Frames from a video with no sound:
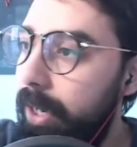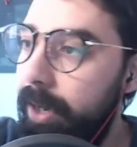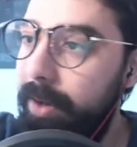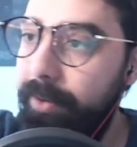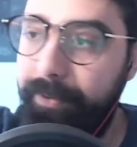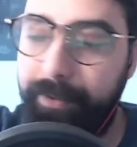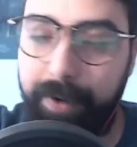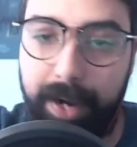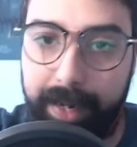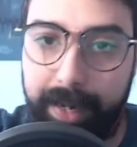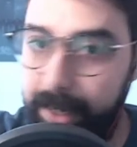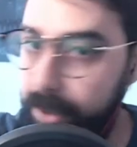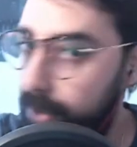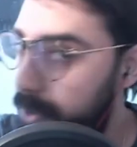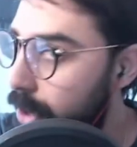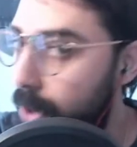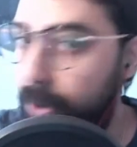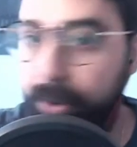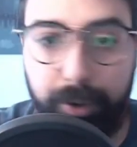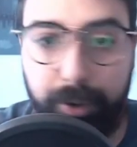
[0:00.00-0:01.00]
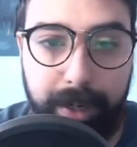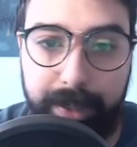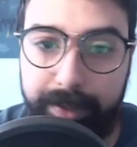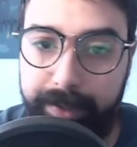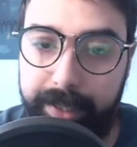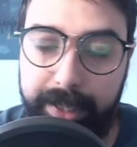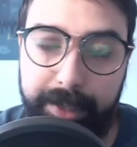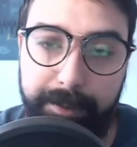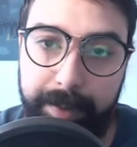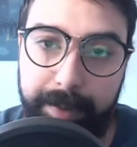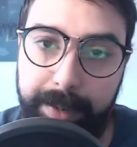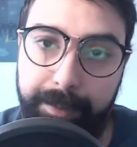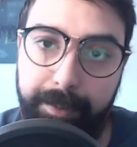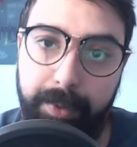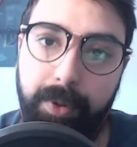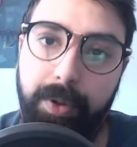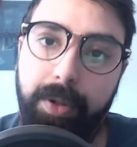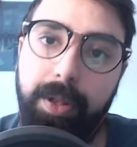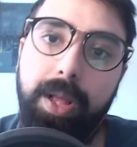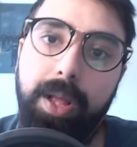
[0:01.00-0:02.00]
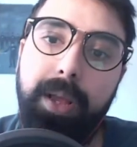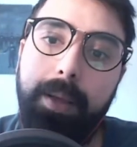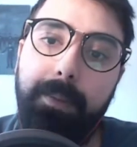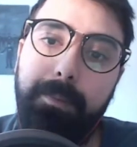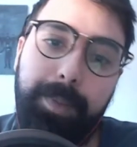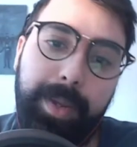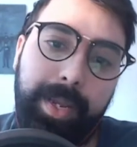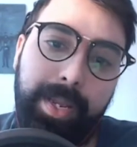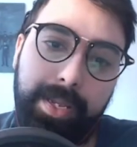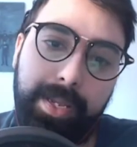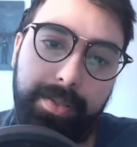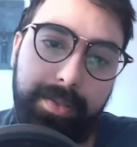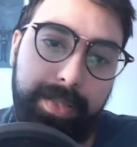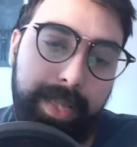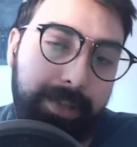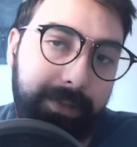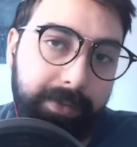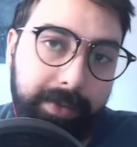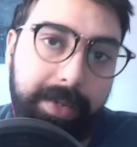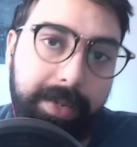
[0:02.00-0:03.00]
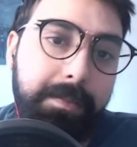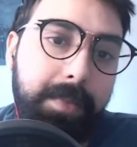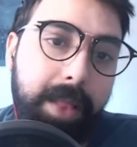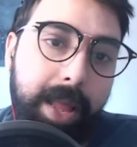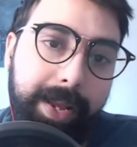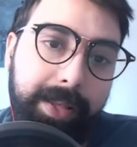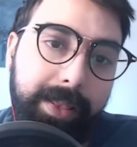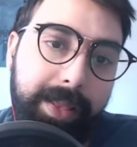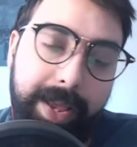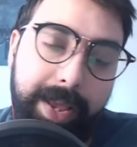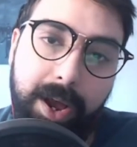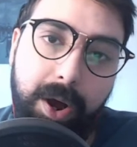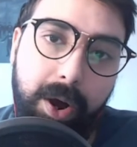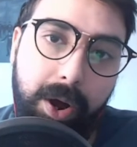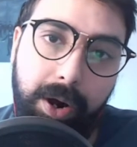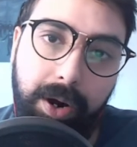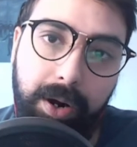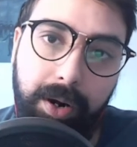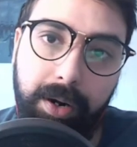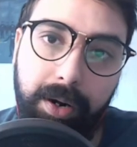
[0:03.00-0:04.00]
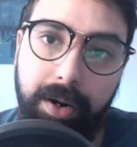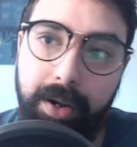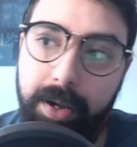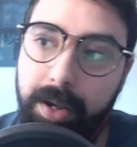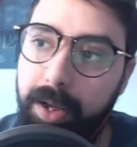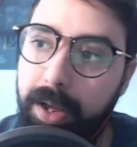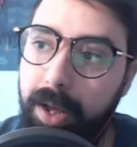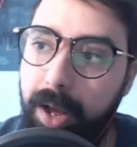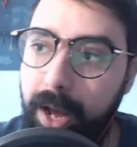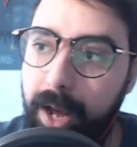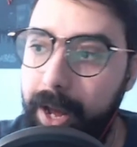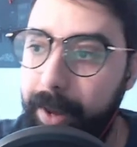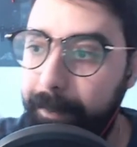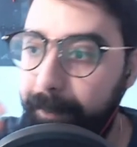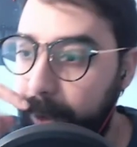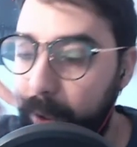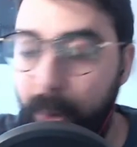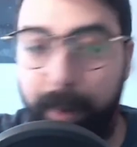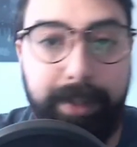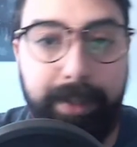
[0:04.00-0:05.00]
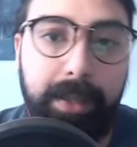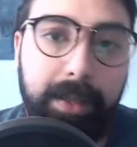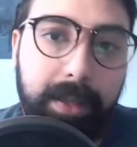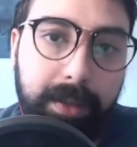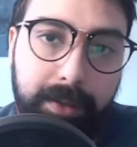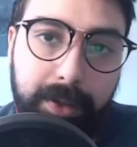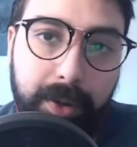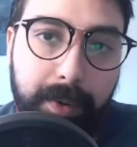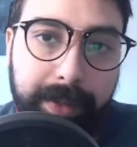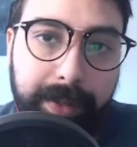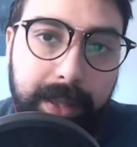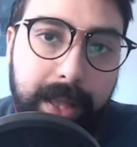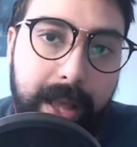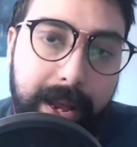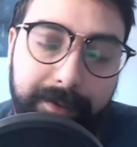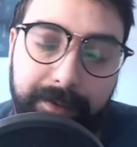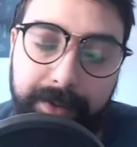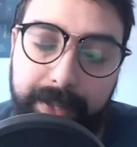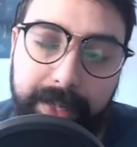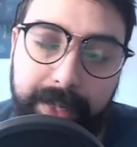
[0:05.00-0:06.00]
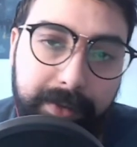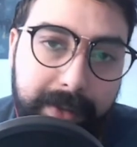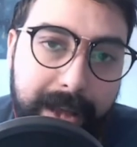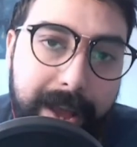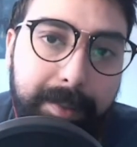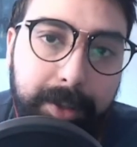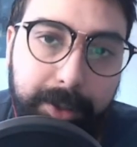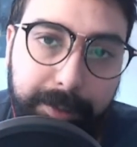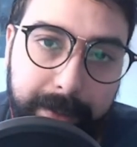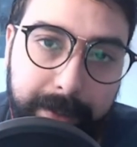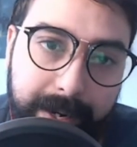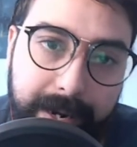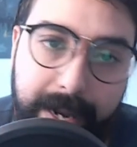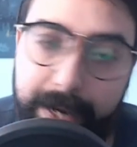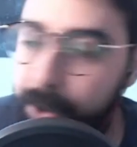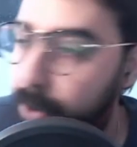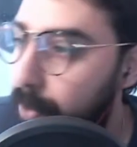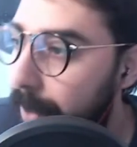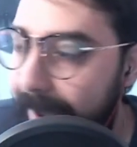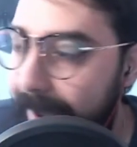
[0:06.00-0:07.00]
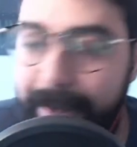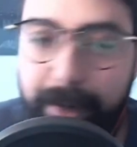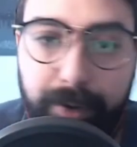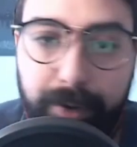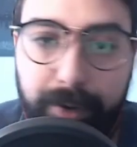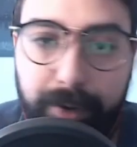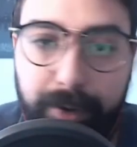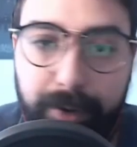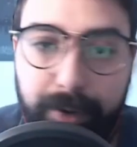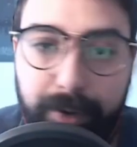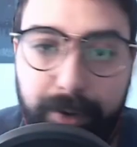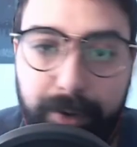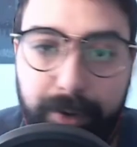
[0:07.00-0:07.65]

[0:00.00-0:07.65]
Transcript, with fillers: fucking don't trust these people because they seem like they are um, toeing the toeing the line for the establishment and you can't trust